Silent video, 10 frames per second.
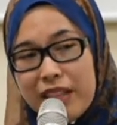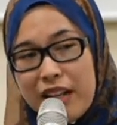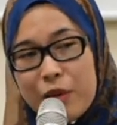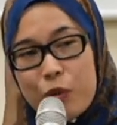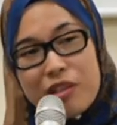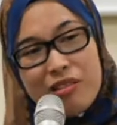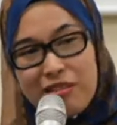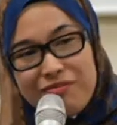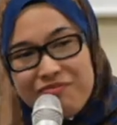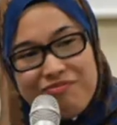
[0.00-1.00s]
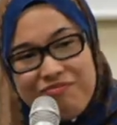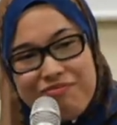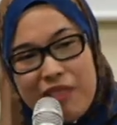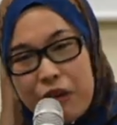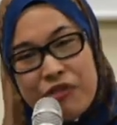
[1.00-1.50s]
I was,
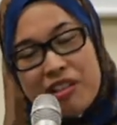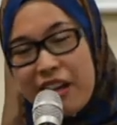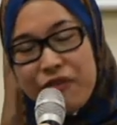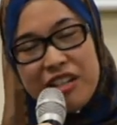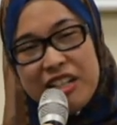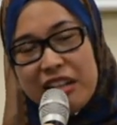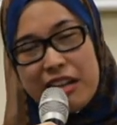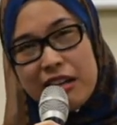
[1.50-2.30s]
after having